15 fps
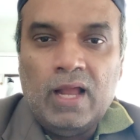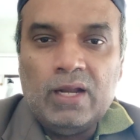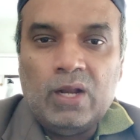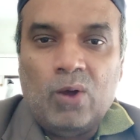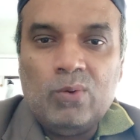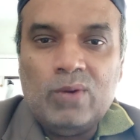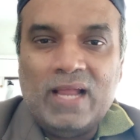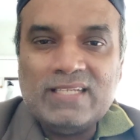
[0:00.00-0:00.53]

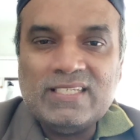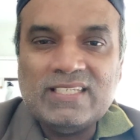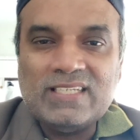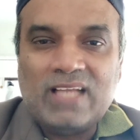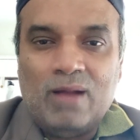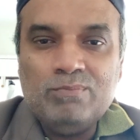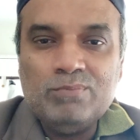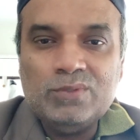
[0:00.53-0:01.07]
Now let's
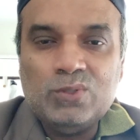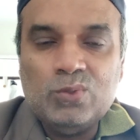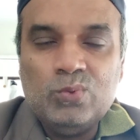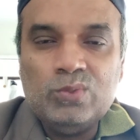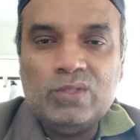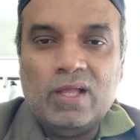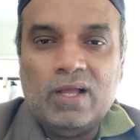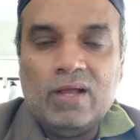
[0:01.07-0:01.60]
come
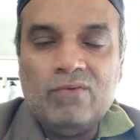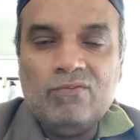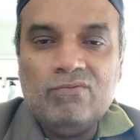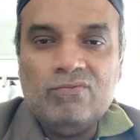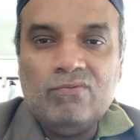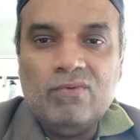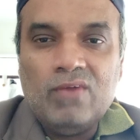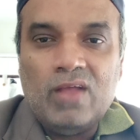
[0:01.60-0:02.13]
to the
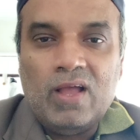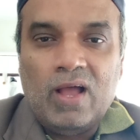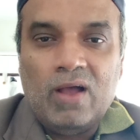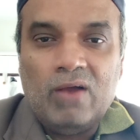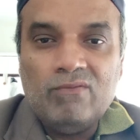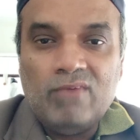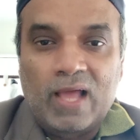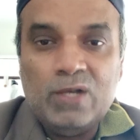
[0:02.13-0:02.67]

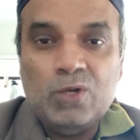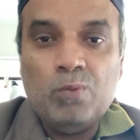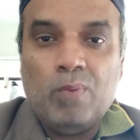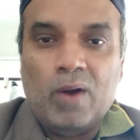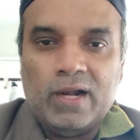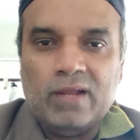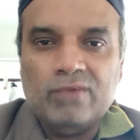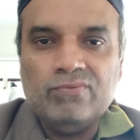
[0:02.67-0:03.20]
value
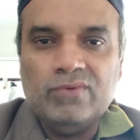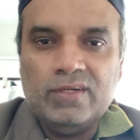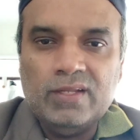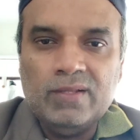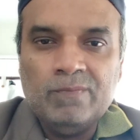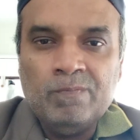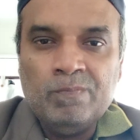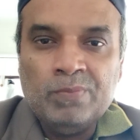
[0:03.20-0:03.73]
part of it.
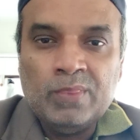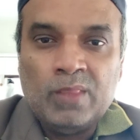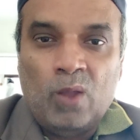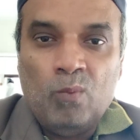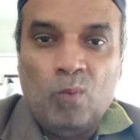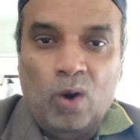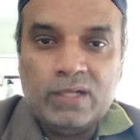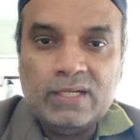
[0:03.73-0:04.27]
Now
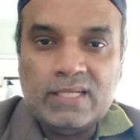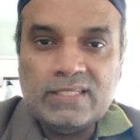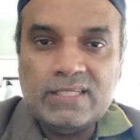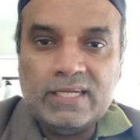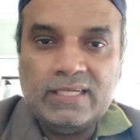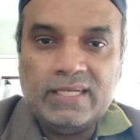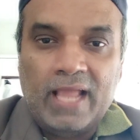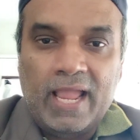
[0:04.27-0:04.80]
what does
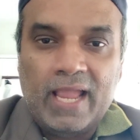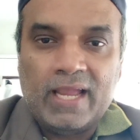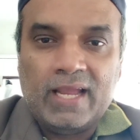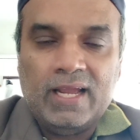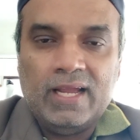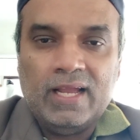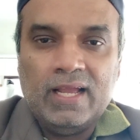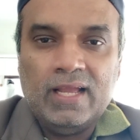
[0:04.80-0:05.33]
it take?
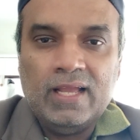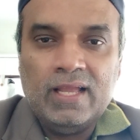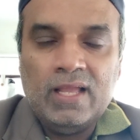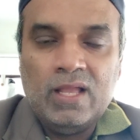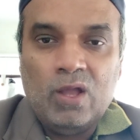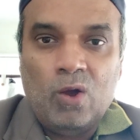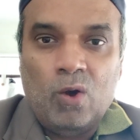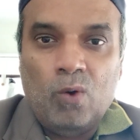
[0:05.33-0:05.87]

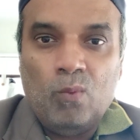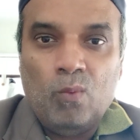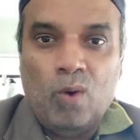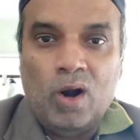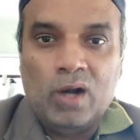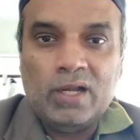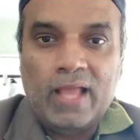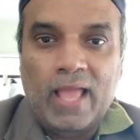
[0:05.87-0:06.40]

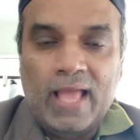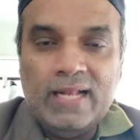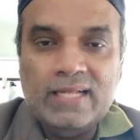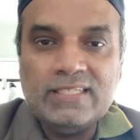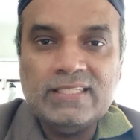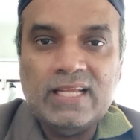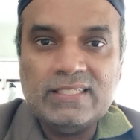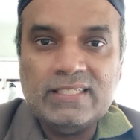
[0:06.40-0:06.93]
What
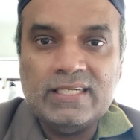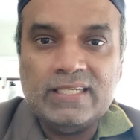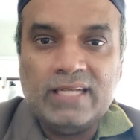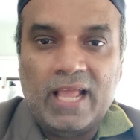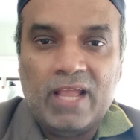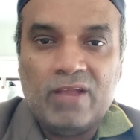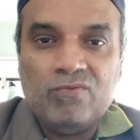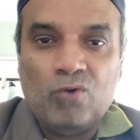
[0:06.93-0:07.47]
else does it
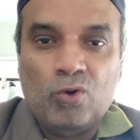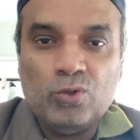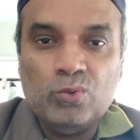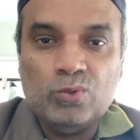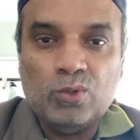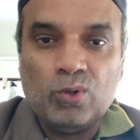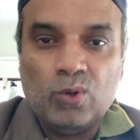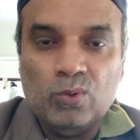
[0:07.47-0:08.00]
take for
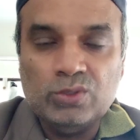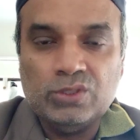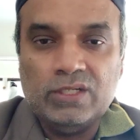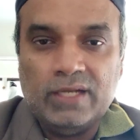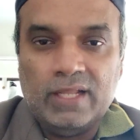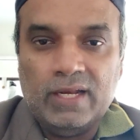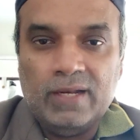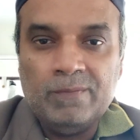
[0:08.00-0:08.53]
you to close the
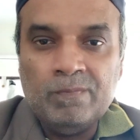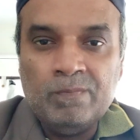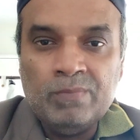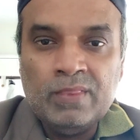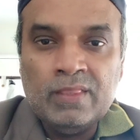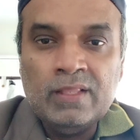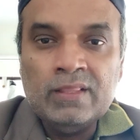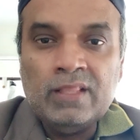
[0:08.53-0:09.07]
deal?
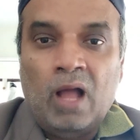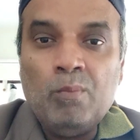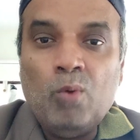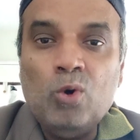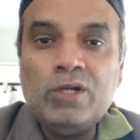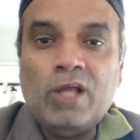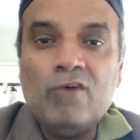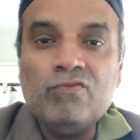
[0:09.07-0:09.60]

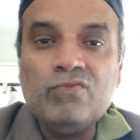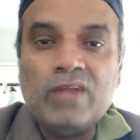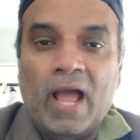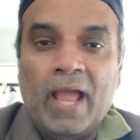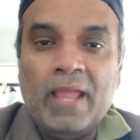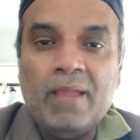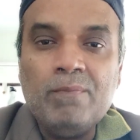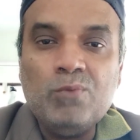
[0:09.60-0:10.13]
Amount of
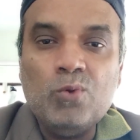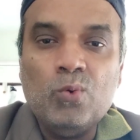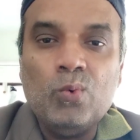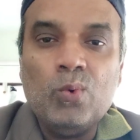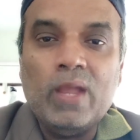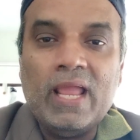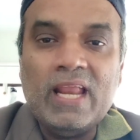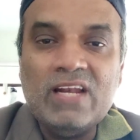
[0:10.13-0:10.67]
time
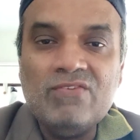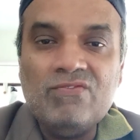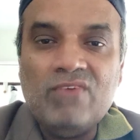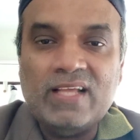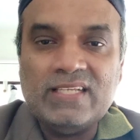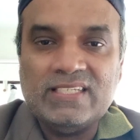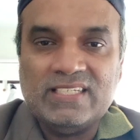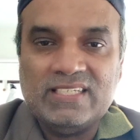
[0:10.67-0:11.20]
you
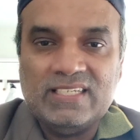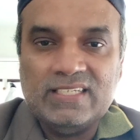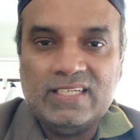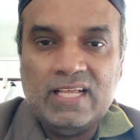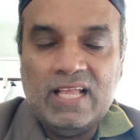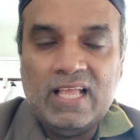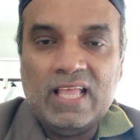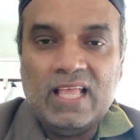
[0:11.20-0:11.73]
invest
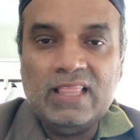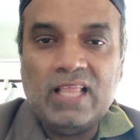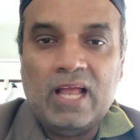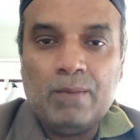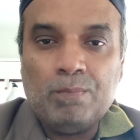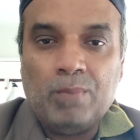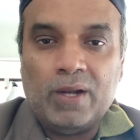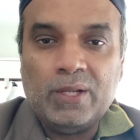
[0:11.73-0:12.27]
in
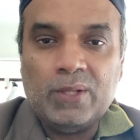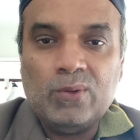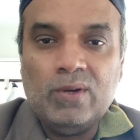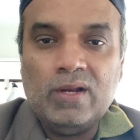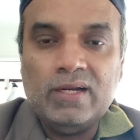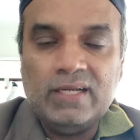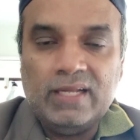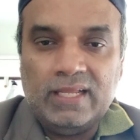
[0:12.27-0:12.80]
that
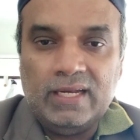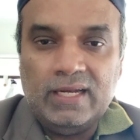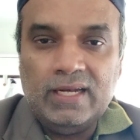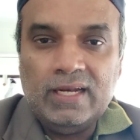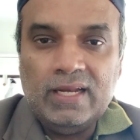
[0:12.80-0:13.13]
particular deal